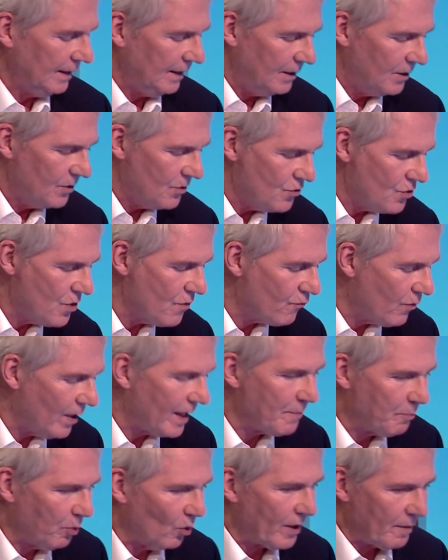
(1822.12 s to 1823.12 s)
you
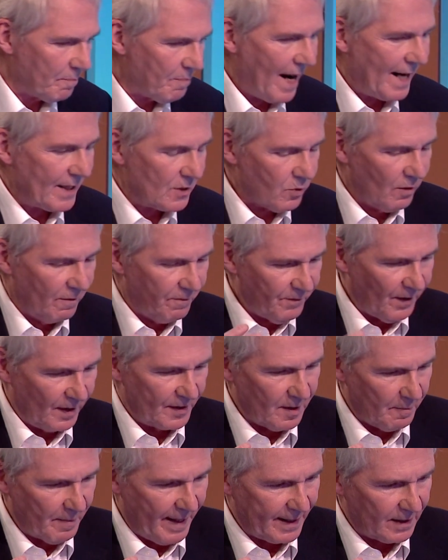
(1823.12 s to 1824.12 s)
really brought it back to a
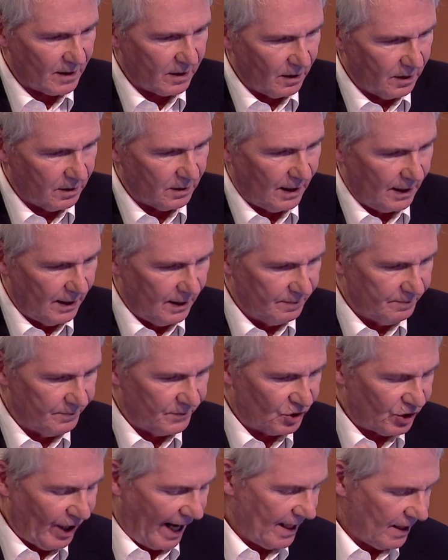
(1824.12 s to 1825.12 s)
fundamental
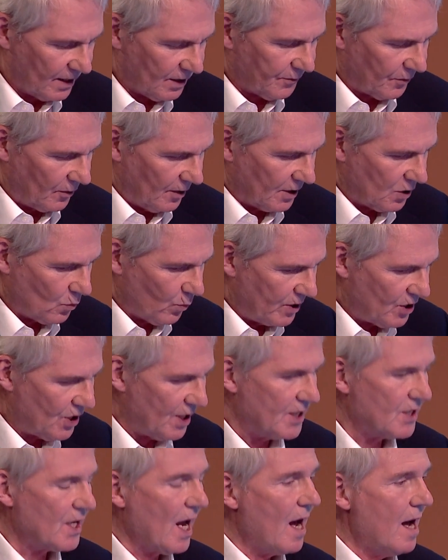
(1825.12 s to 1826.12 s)
challenge for us, which
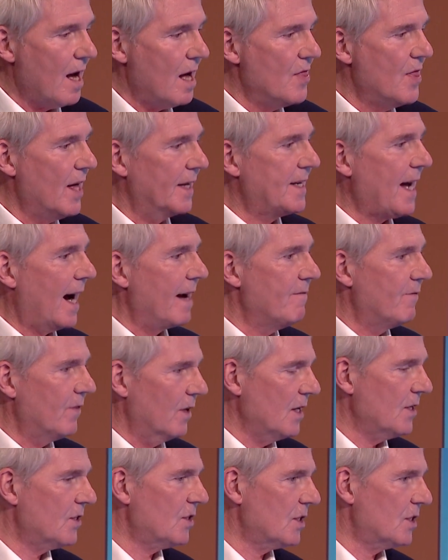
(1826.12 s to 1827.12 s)
is the
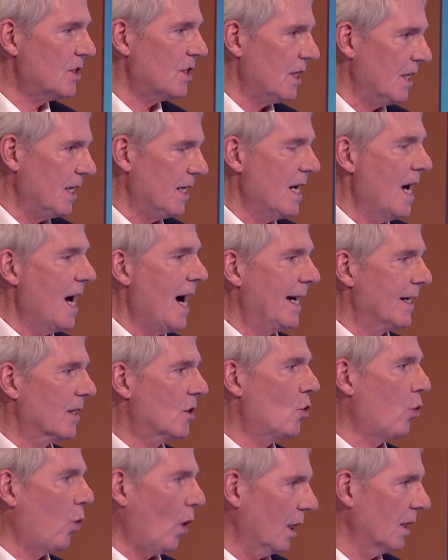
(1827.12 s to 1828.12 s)
diversity and
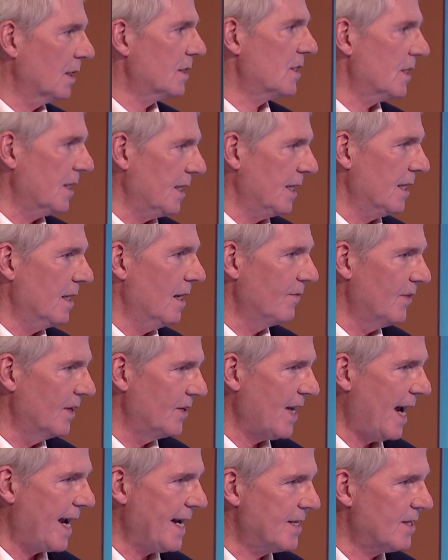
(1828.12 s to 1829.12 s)
quality of the
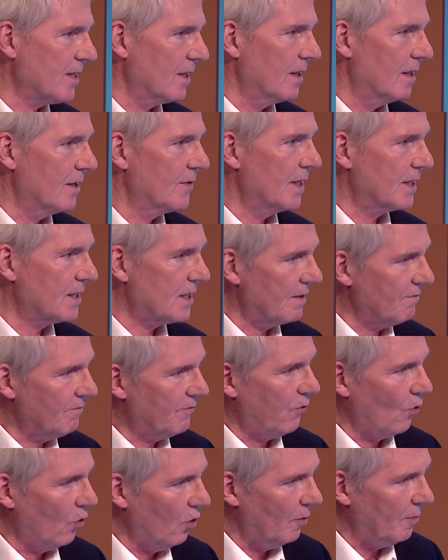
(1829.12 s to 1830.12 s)
data that's
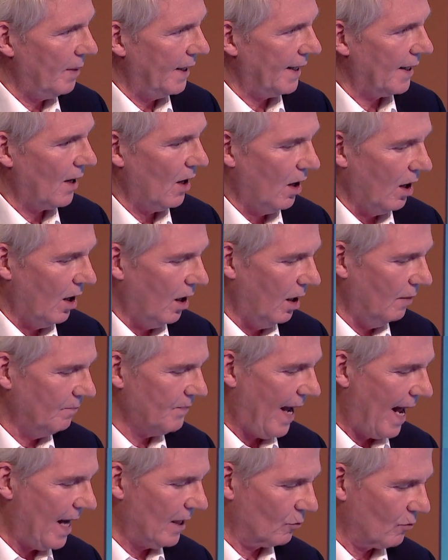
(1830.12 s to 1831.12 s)
informing our
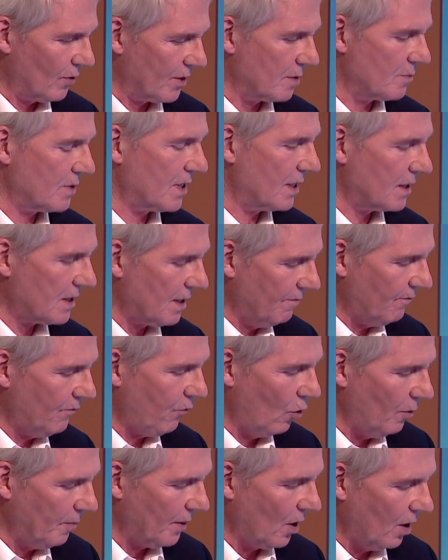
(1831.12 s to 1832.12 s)
algorithms, that's
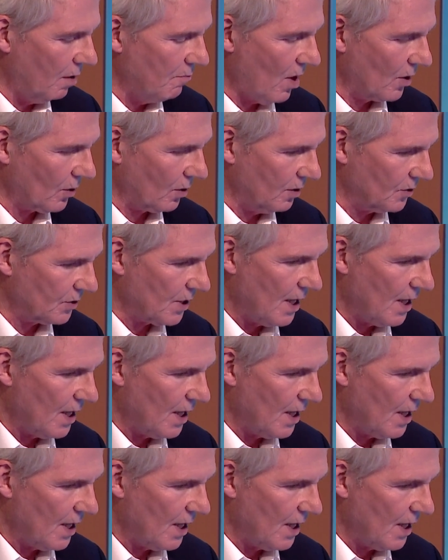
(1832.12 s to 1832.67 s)
informing our models.